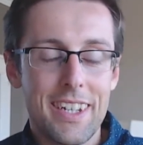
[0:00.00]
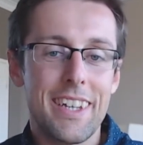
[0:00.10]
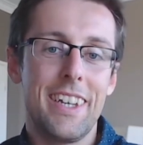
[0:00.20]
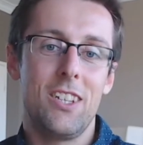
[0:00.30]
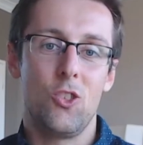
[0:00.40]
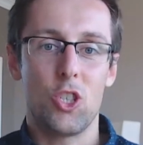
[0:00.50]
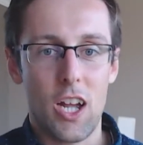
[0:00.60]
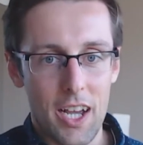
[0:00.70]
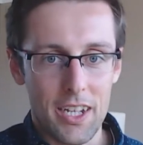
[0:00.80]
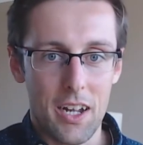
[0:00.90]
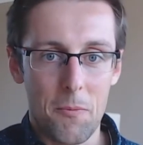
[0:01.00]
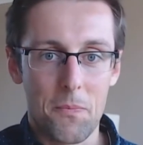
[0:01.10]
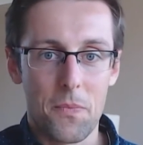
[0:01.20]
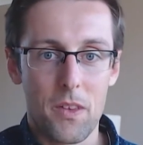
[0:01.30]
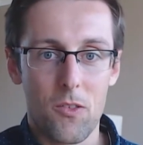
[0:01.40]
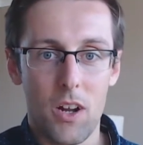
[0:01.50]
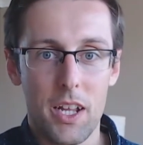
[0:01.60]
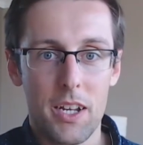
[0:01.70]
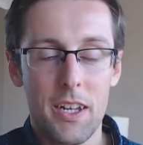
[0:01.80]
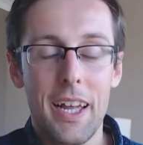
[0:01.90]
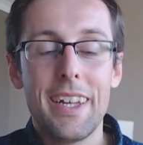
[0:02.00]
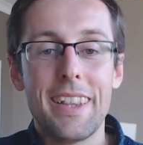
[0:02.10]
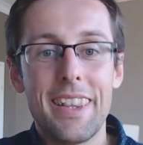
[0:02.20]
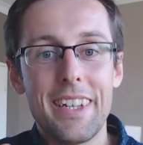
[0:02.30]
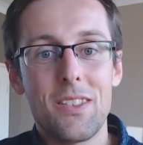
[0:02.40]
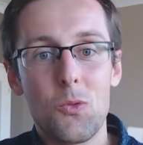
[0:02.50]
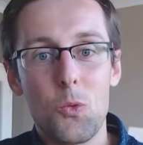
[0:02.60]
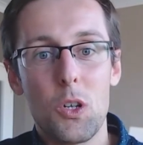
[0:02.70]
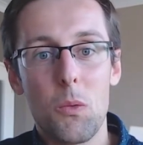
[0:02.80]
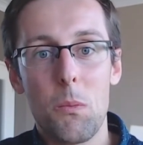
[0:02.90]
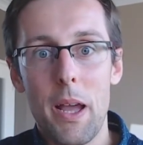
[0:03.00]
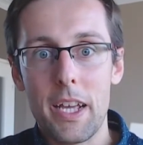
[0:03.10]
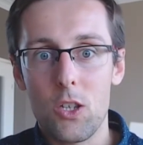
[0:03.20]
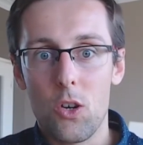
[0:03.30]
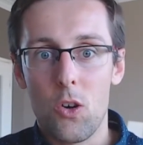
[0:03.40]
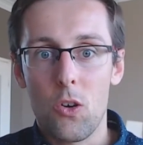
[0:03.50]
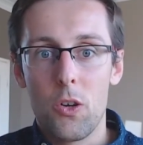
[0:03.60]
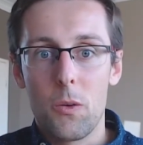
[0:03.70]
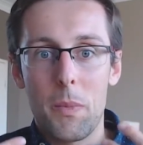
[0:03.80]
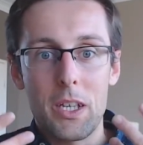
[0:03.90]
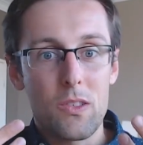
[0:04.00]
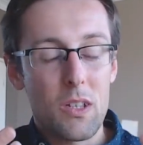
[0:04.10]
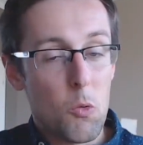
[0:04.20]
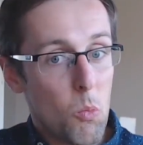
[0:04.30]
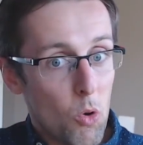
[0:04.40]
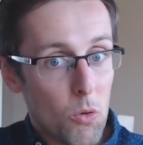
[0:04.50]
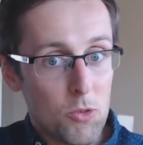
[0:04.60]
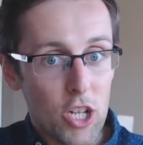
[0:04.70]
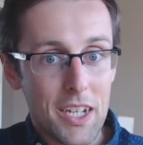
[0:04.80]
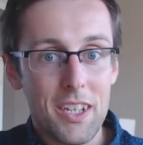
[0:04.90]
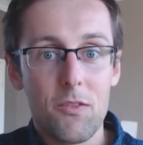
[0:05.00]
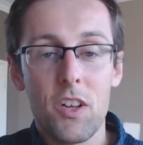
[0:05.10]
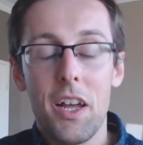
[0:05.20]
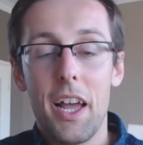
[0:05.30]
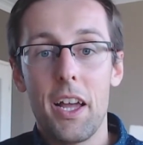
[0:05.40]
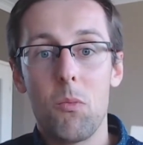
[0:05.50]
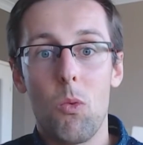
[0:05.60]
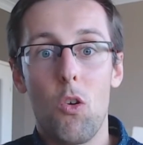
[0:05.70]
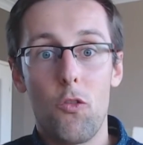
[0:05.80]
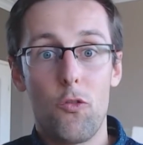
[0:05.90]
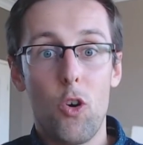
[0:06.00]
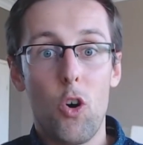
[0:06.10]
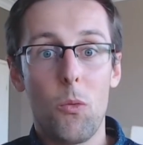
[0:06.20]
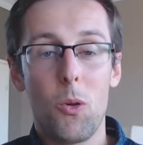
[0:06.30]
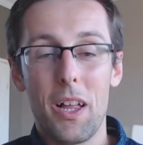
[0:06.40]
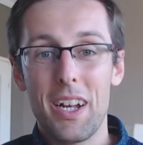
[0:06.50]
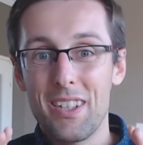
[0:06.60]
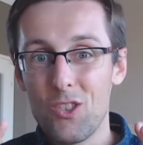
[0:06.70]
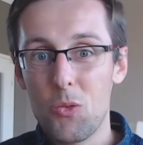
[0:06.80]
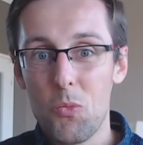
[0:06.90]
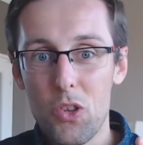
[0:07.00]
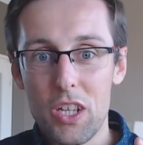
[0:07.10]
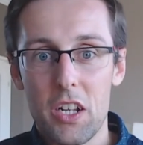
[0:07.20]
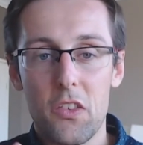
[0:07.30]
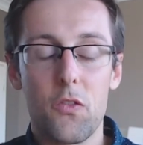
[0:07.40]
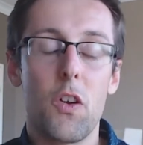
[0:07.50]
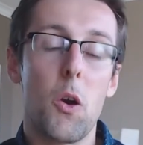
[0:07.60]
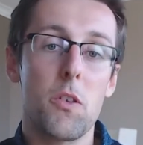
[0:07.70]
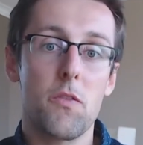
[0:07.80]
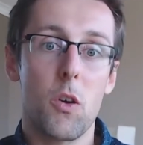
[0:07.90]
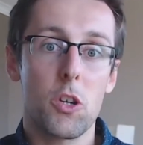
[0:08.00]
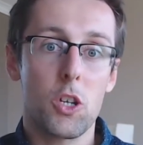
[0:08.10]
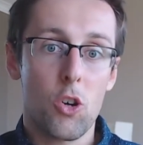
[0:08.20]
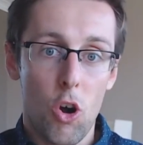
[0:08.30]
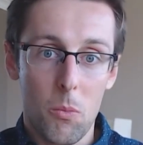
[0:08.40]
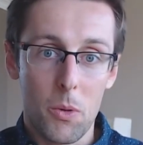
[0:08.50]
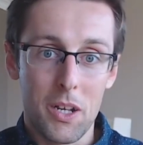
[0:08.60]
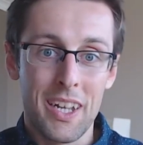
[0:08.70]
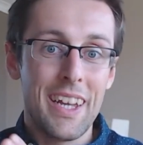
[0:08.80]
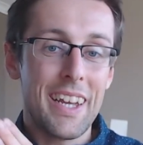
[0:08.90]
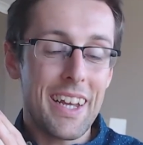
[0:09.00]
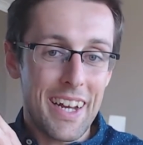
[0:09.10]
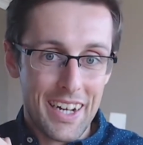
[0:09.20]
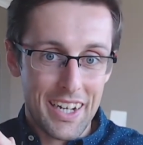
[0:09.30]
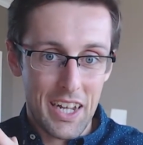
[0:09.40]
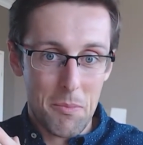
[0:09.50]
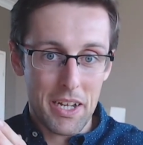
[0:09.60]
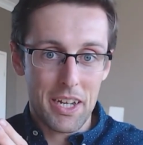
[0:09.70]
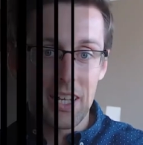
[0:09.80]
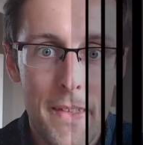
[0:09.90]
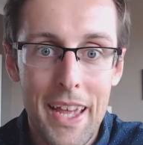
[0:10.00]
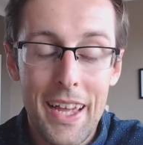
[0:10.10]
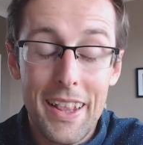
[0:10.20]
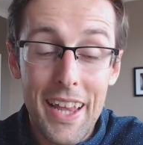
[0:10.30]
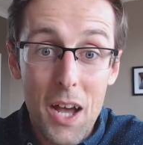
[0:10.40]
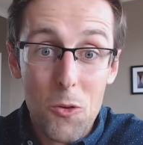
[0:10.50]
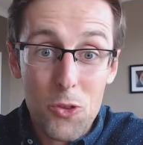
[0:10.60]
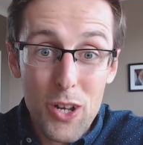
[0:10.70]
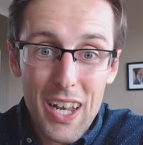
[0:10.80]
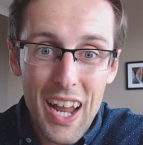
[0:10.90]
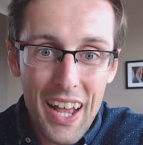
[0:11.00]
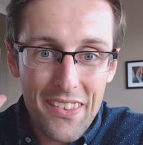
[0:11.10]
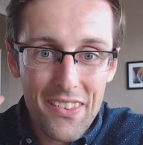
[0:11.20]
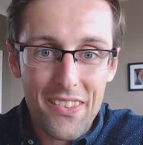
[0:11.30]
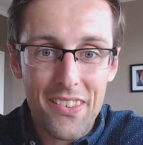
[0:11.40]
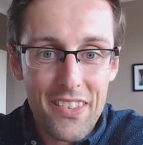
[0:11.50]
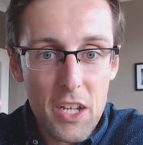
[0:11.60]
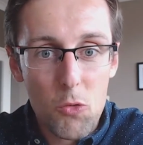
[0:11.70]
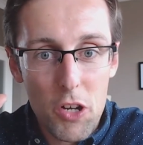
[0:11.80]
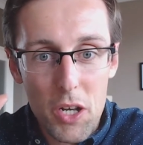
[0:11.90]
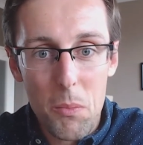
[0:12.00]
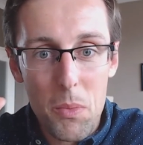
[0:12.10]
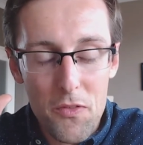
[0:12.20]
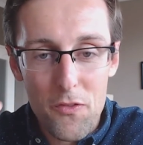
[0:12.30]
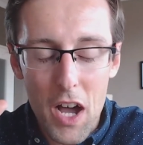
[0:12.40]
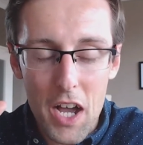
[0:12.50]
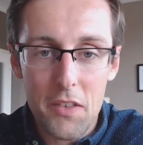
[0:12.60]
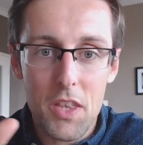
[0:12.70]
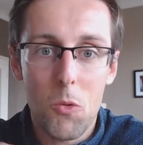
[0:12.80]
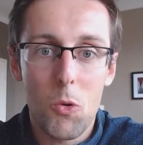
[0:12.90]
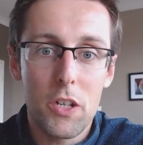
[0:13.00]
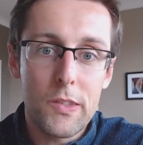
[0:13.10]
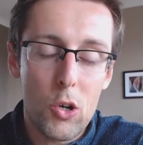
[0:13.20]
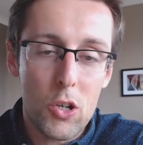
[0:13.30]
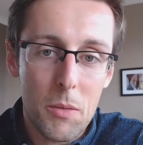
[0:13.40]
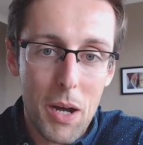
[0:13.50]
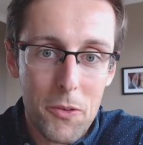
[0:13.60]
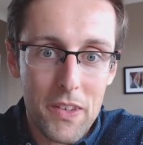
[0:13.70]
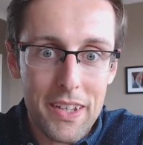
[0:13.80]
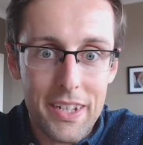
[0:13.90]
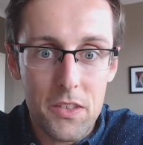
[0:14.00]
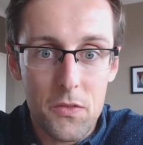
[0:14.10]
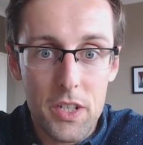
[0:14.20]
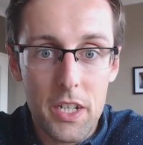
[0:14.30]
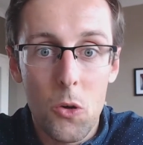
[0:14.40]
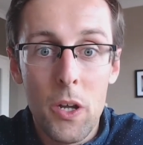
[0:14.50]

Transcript: in China, right? This will make your make you sound more objective and more formal and it's something that is very very common in academic English. Now, the last secret, number five, that I want to talk about in this video